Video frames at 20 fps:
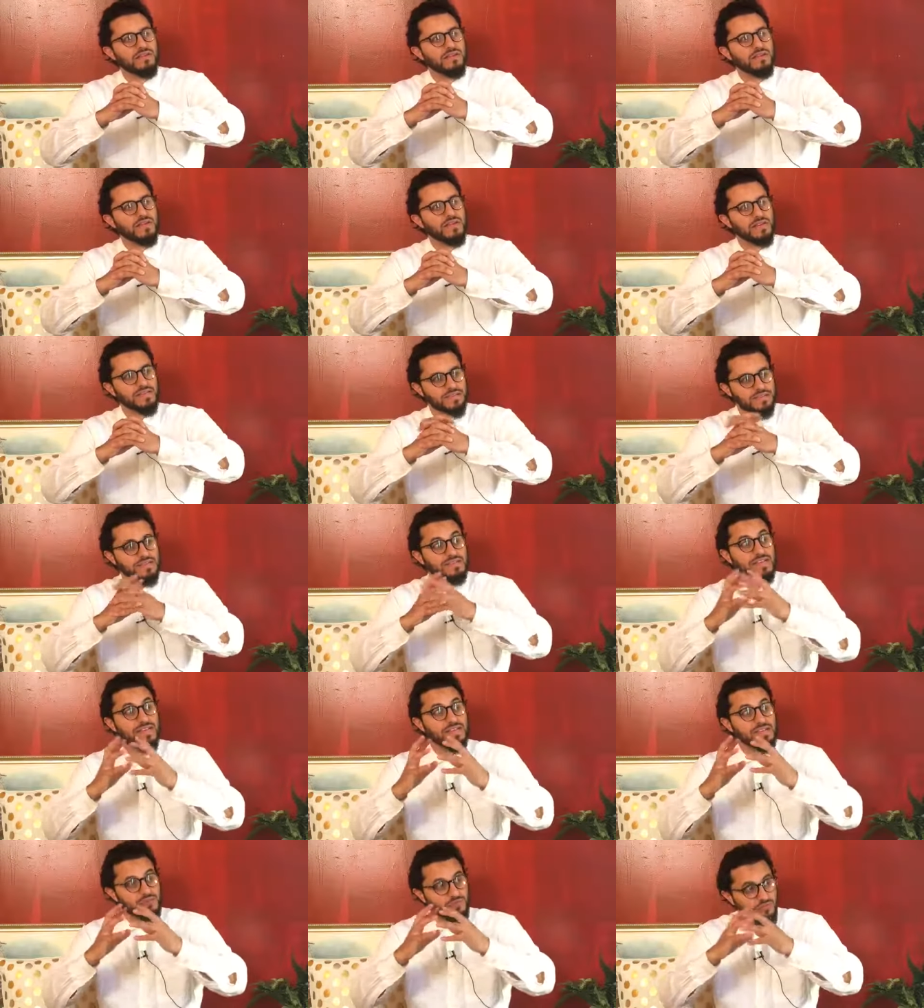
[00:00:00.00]
and it says,
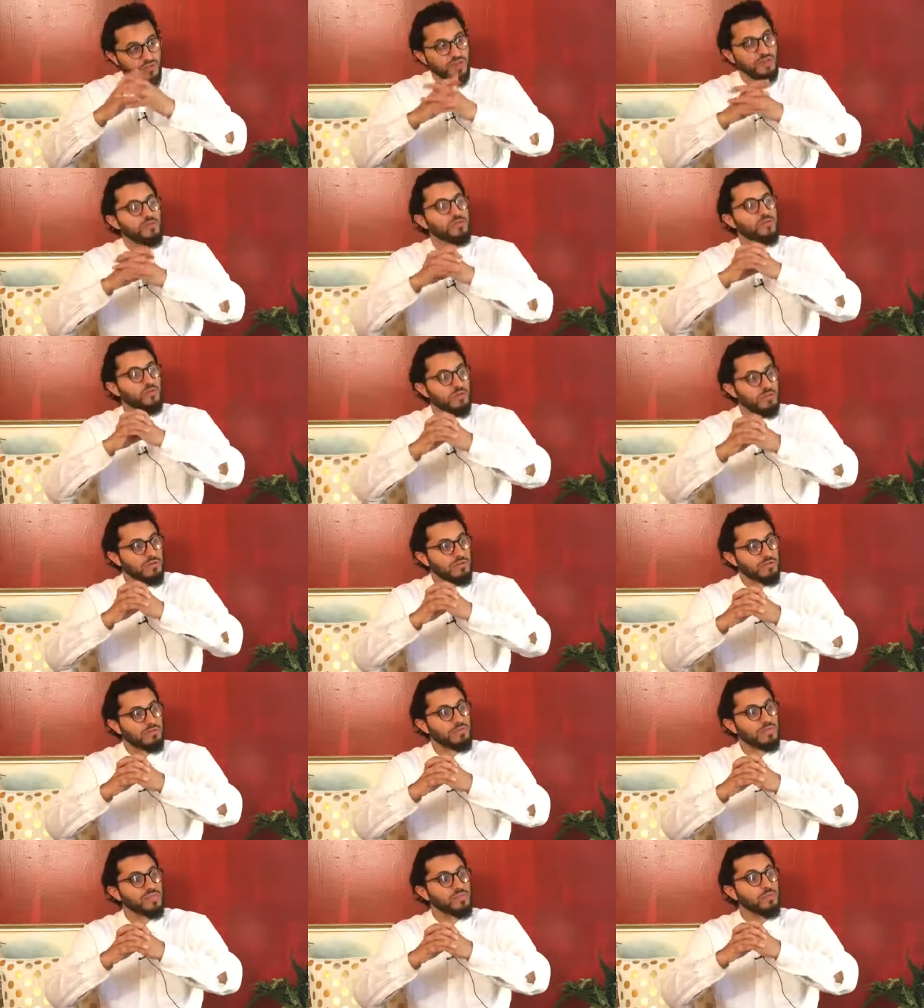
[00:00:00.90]
and his fingers were
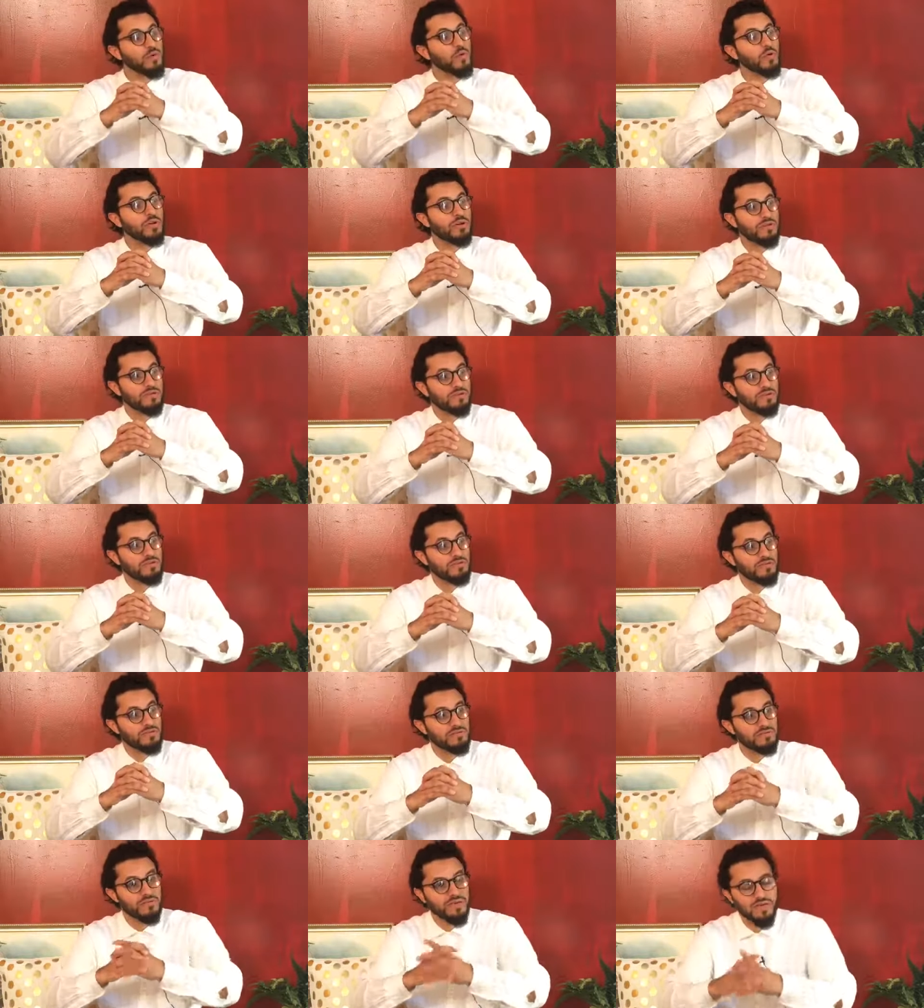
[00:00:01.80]
mashbuk,
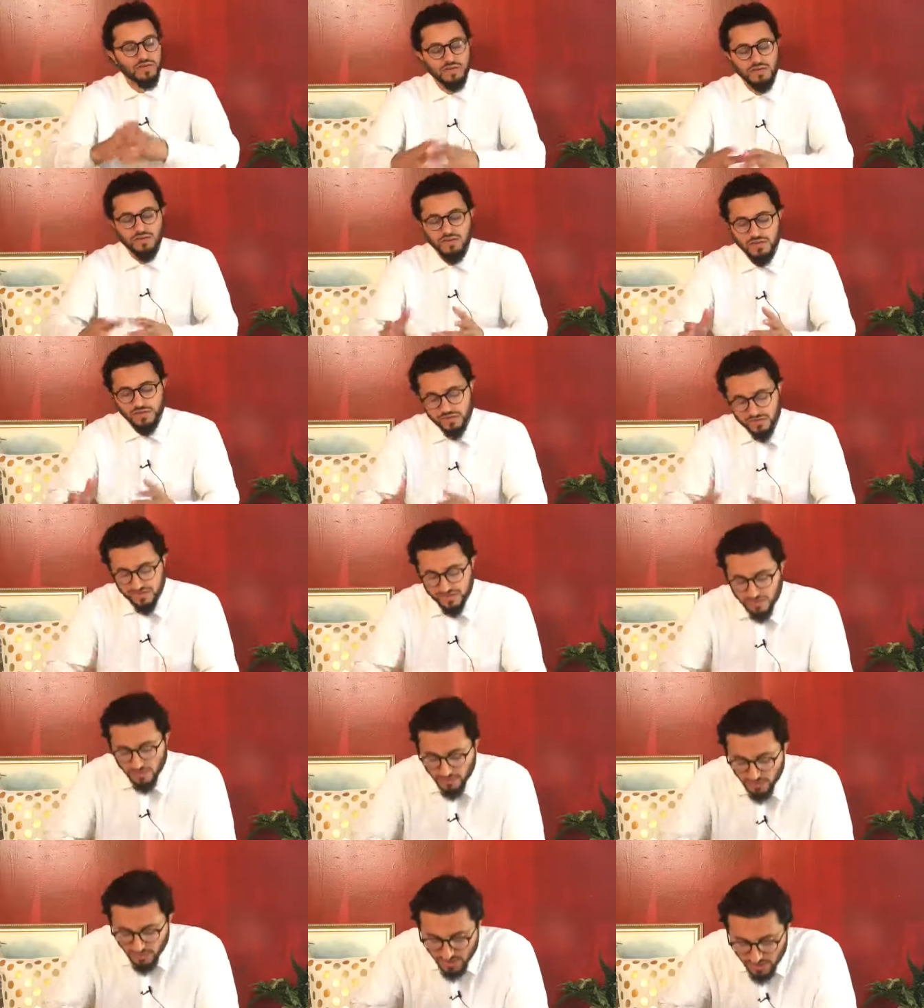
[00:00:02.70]
right?
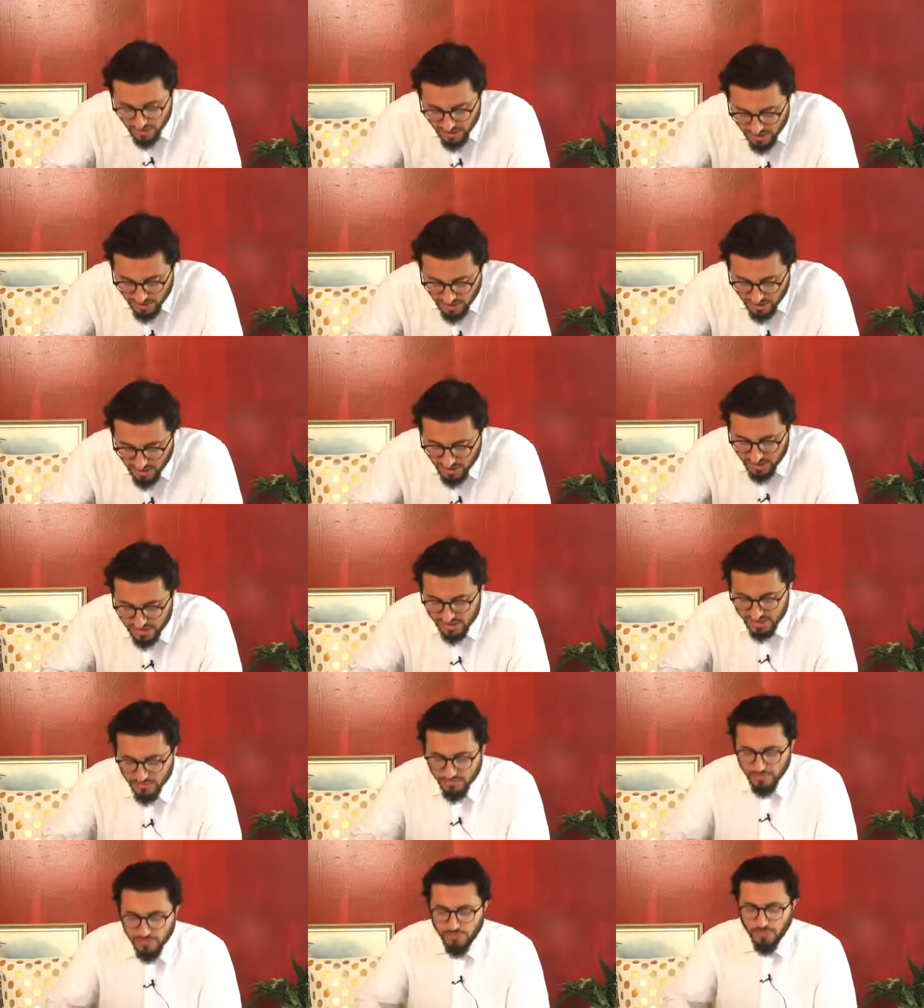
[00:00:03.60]
So uh,
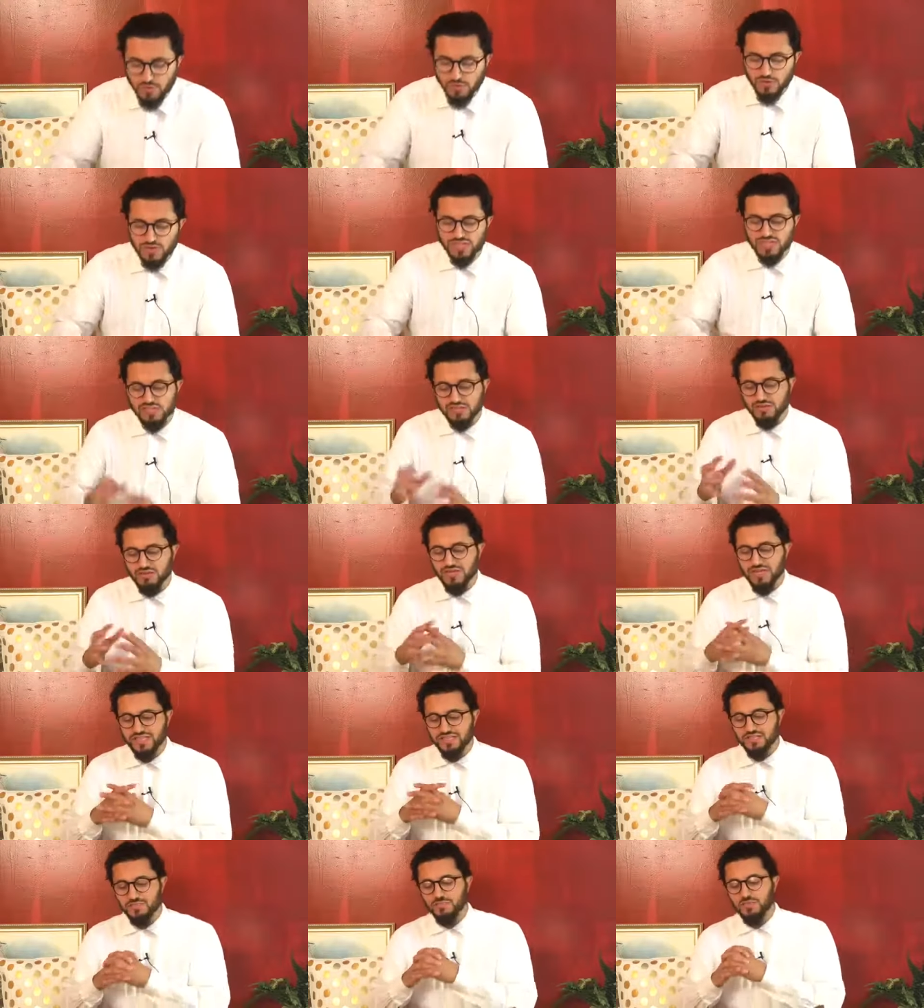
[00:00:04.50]
some people consider
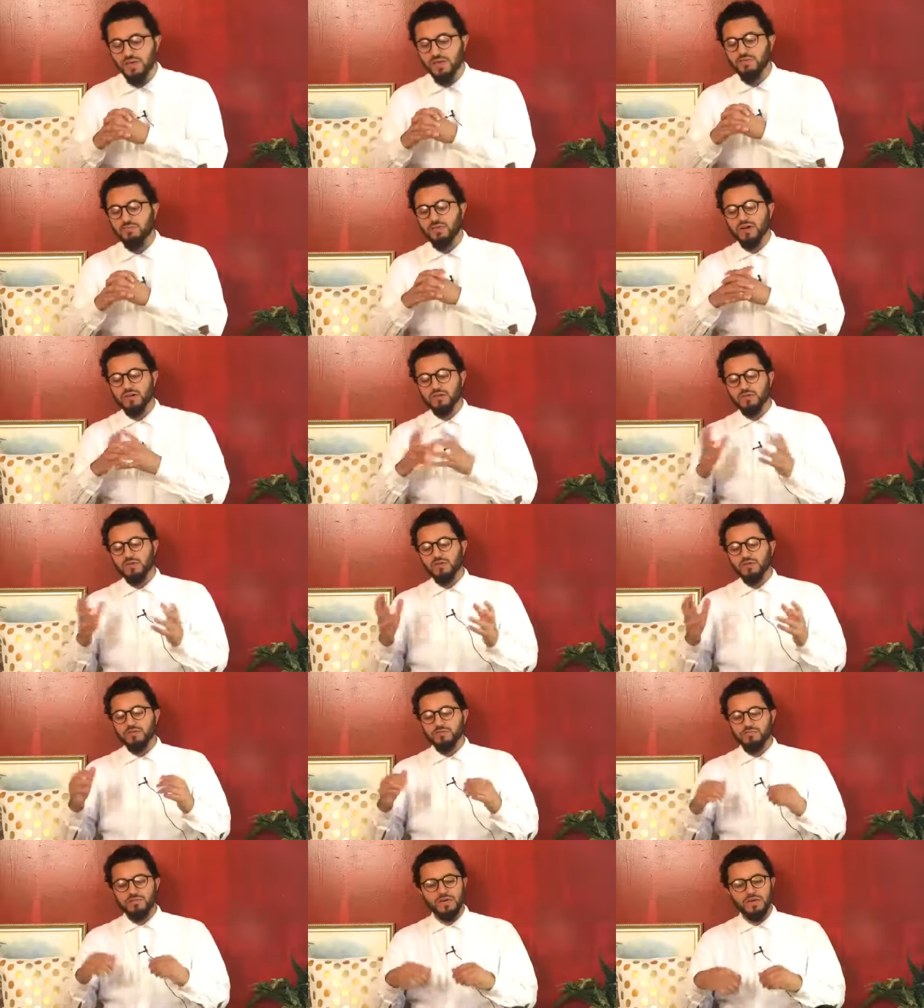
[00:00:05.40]
that to be a
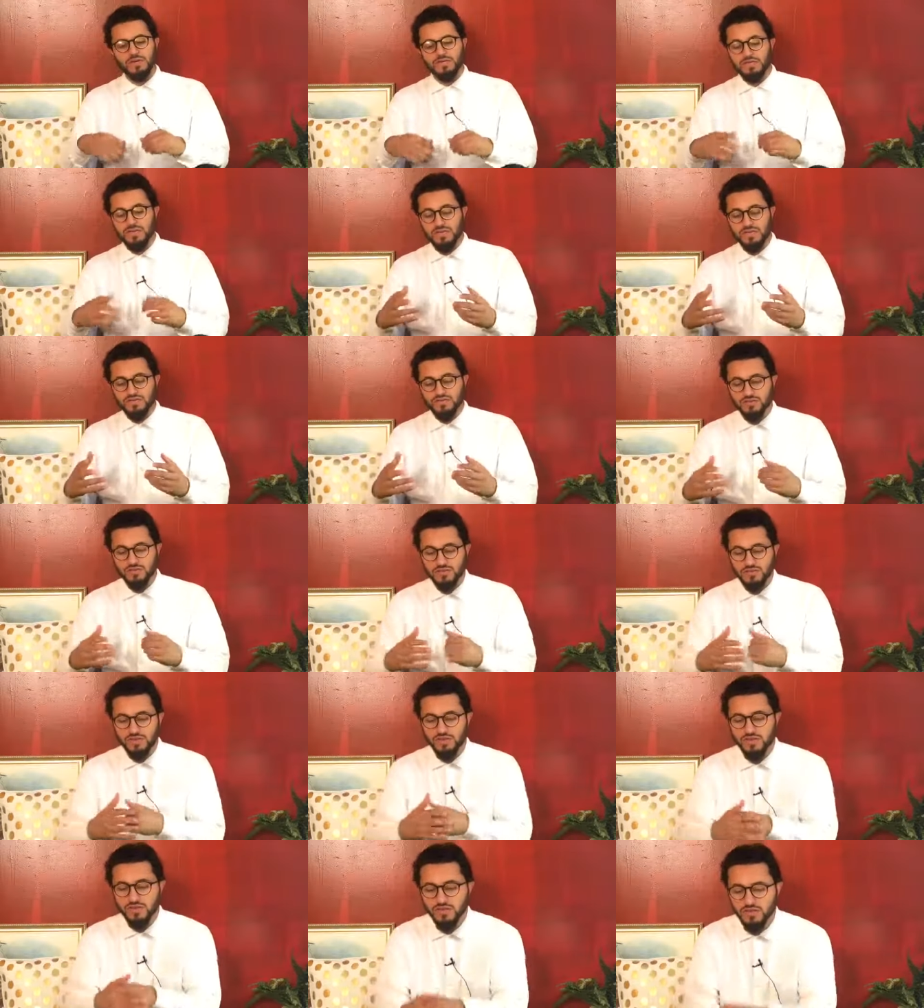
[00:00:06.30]
makruh, but it's
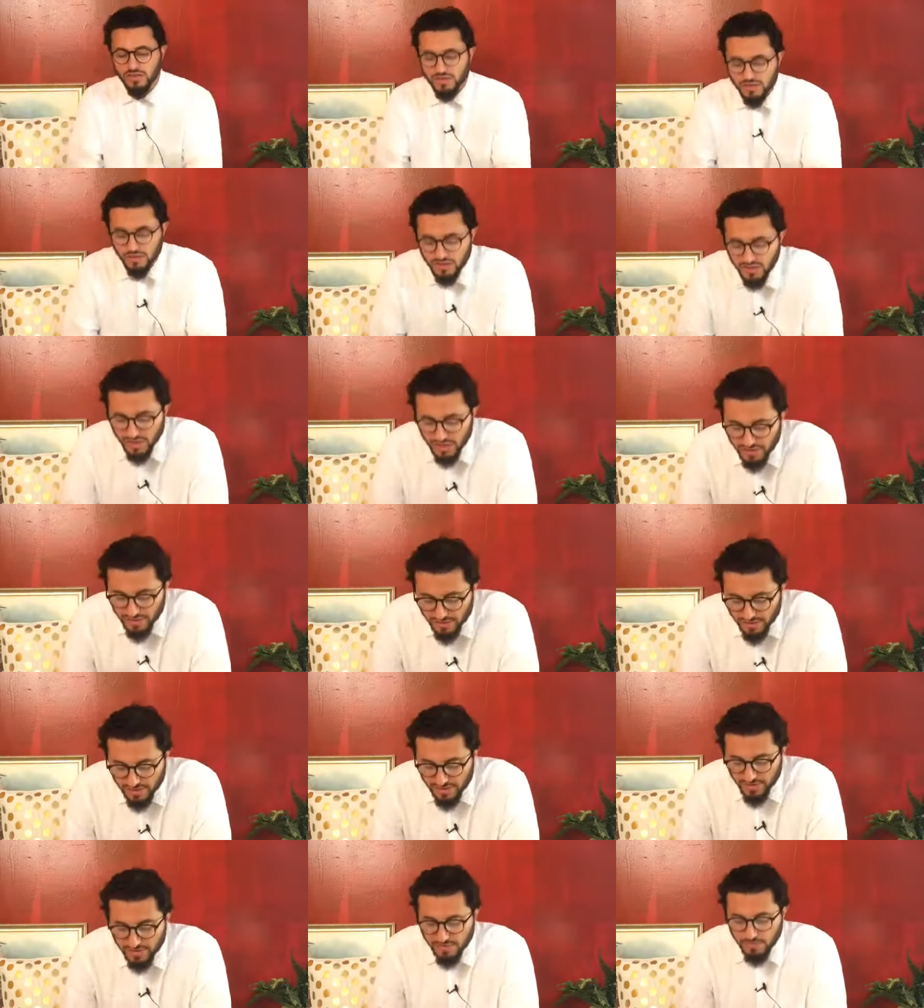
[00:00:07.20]
actually
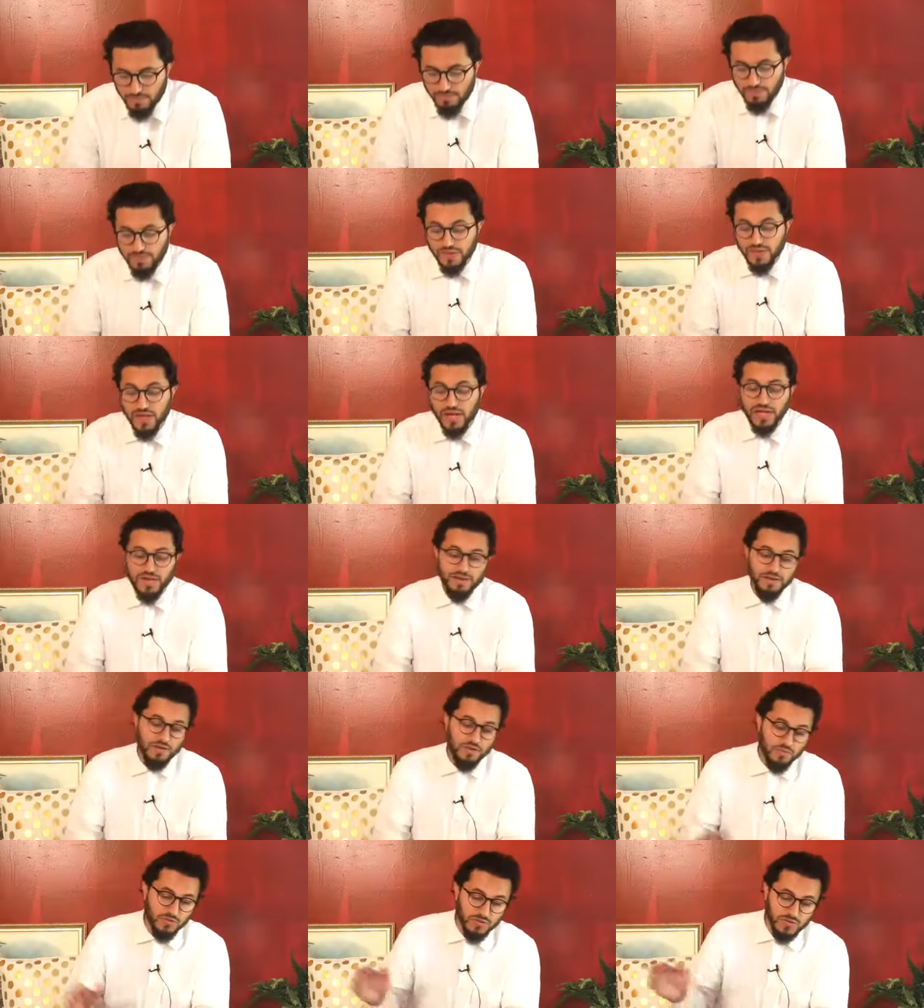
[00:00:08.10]
uh, not
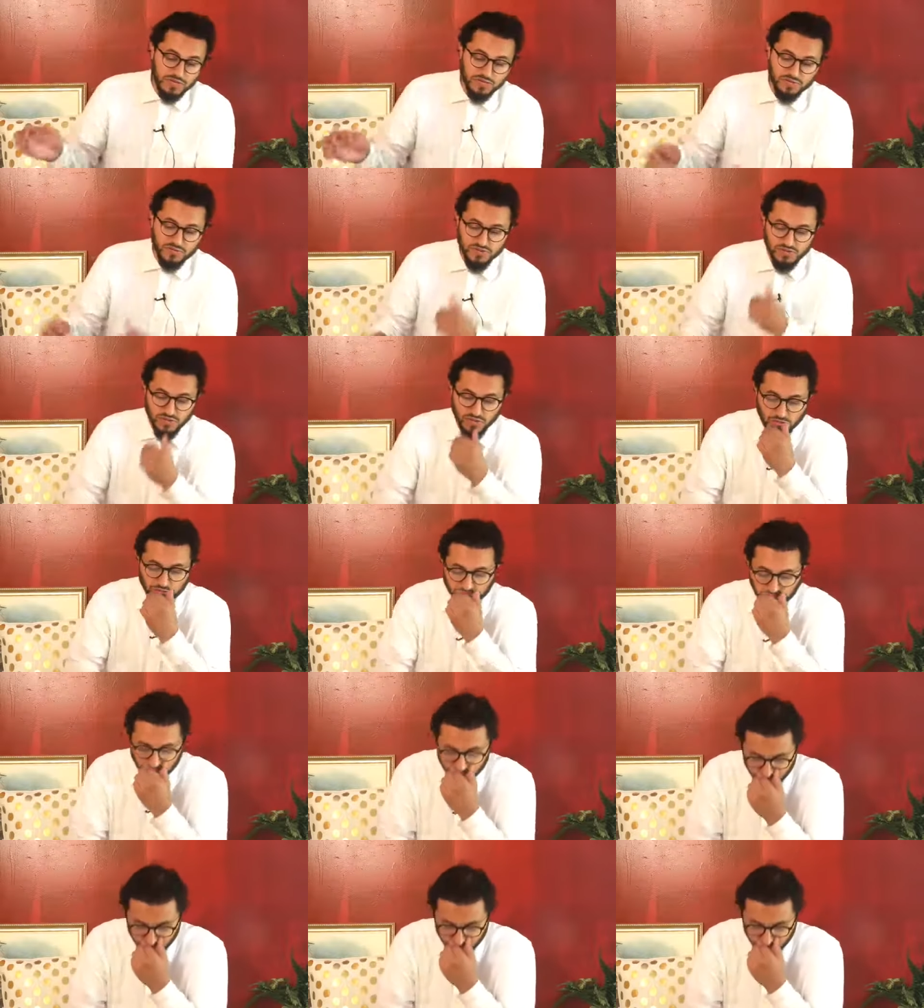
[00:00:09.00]
according to Suyuti.